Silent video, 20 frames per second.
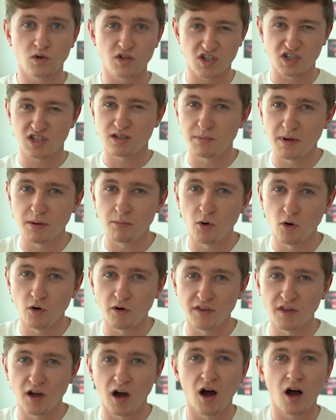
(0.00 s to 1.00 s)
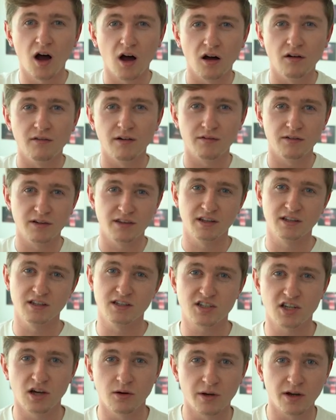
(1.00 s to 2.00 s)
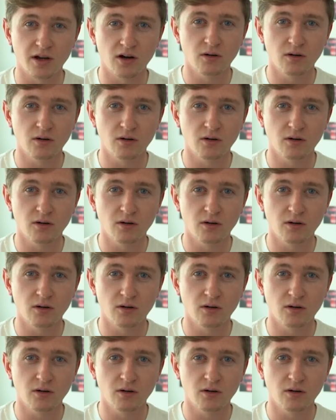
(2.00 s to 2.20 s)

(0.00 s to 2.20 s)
which is a bit more in the heart of everything that's going